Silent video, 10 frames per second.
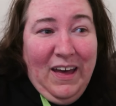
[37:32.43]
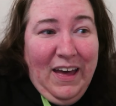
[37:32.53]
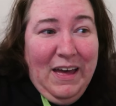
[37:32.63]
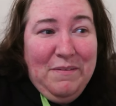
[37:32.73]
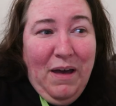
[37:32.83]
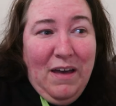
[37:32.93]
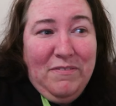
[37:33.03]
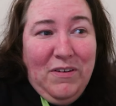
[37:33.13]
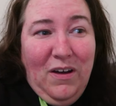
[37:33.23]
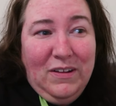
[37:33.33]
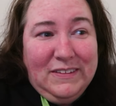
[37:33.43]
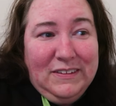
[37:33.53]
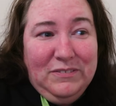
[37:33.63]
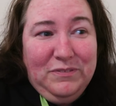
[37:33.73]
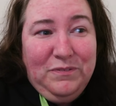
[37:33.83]
I've got
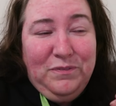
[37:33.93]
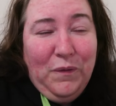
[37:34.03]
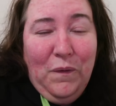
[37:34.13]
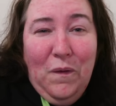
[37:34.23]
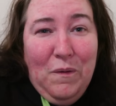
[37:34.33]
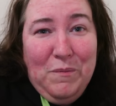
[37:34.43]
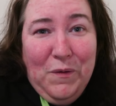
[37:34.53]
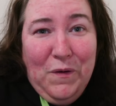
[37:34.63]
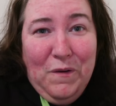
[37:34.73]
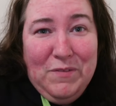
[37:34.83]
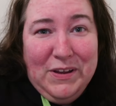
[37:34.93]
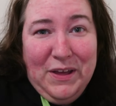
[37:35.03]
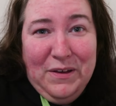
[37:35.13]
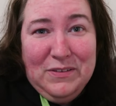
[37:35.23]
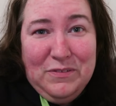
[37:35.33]
4 more
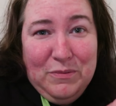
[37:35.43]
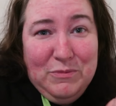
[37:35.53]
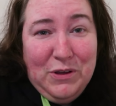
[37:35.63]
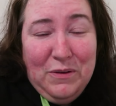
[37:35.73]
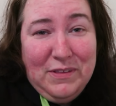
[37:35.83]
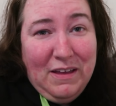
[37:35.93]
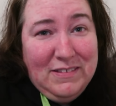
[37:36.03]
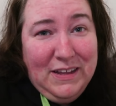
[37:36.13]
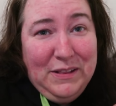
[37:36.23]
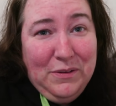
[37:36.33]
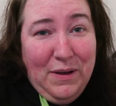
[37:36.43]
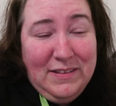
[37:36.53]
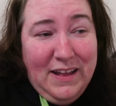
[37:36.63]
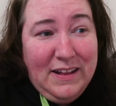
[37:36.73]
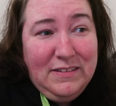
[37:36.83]
videos from shows that I've seen in the
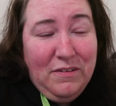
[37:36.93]
West End.